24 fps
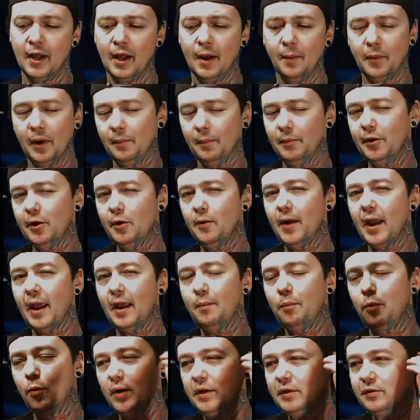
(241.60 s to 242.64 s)
But I'm gonna go
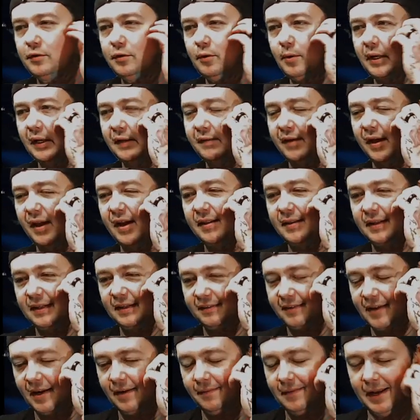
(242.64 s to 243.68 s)
8.2 out of 10. I think
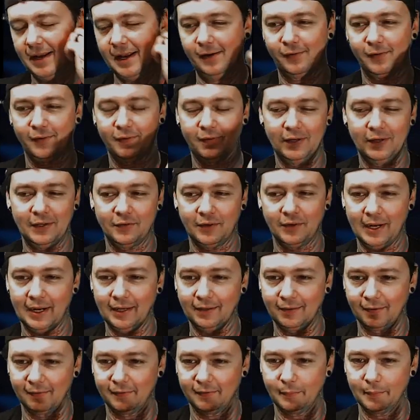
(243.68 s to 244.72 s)
that's kind of an interesting
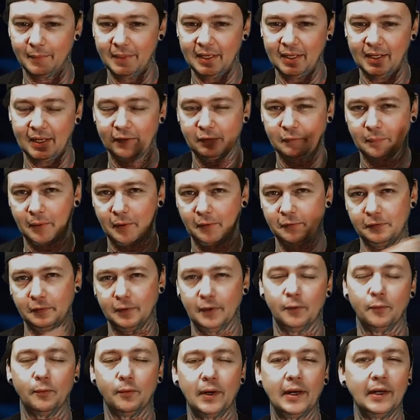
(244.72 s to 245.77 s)
track to submit as opposed to
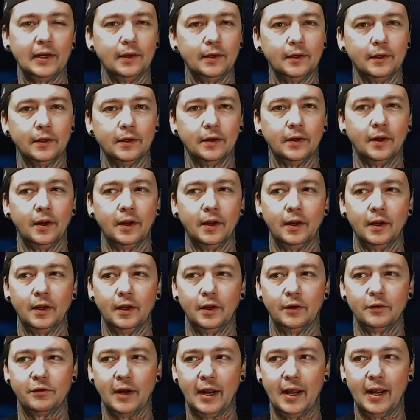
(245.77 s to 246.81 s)
a regular
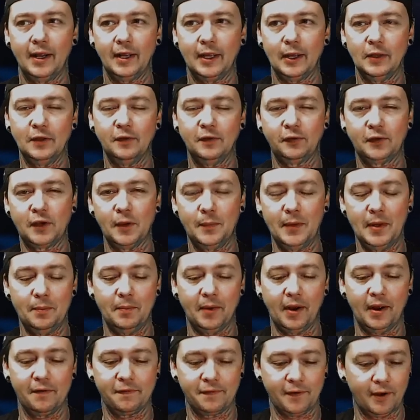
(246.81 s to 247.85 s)
track, and this could be
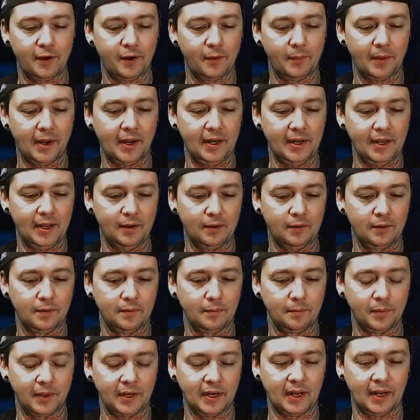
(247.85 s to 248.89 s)
my fault on my
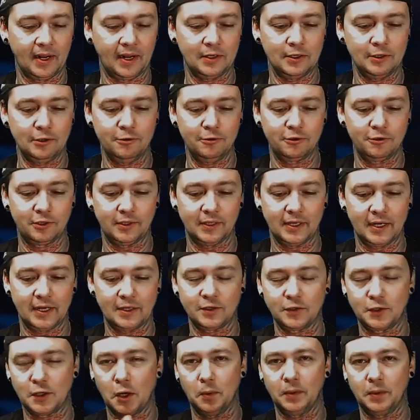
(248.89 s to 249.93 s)
end, but usually I
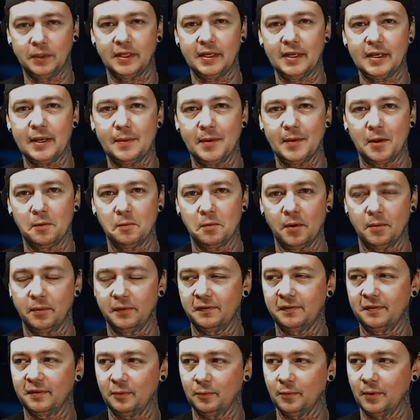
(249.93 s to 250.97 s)
just go with the email what
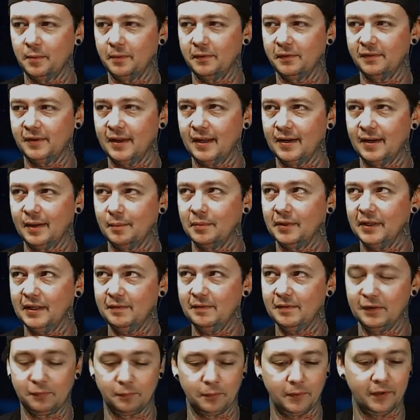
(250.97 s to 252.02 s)
was sent, and I
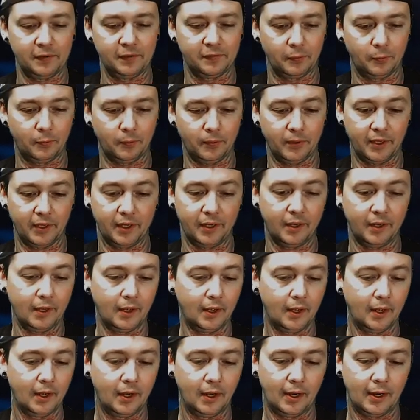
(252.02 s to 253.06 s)
believe this was the one.
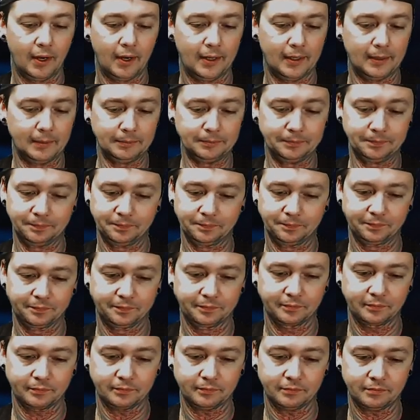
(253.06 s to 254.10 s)

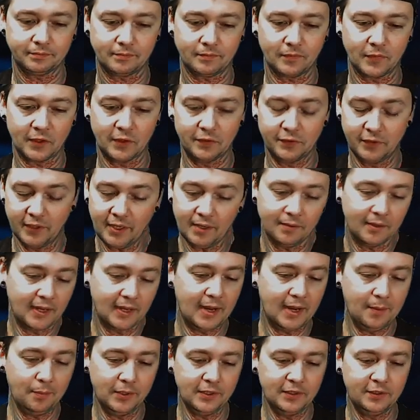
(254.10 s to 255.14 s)
So yeah,
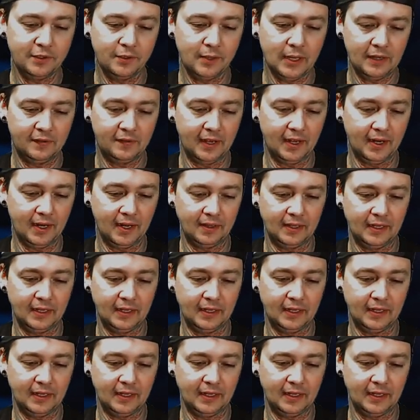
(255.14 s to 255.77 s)
8.2 out of 10.